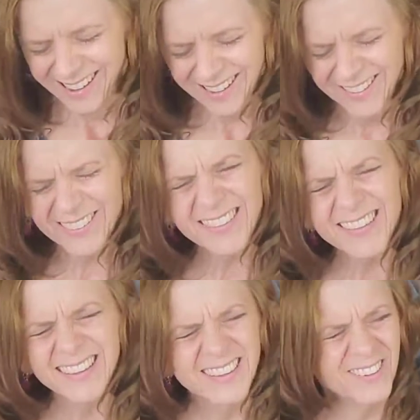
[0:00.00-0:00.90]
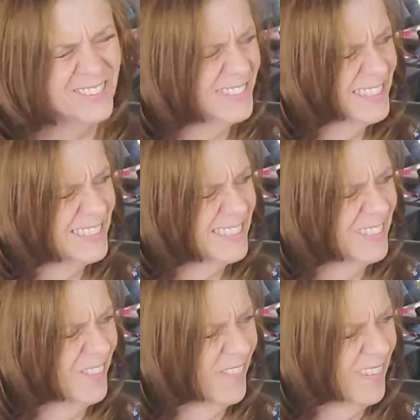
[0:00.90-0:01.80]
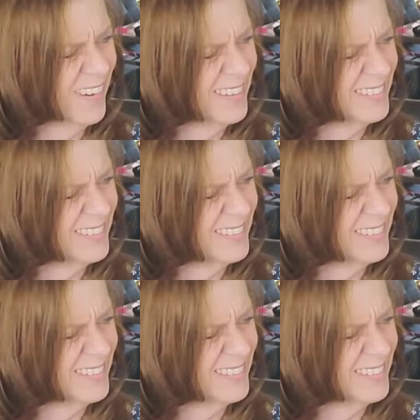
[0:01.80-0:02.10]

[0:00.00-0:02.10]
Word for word: I don't think he owns a single one.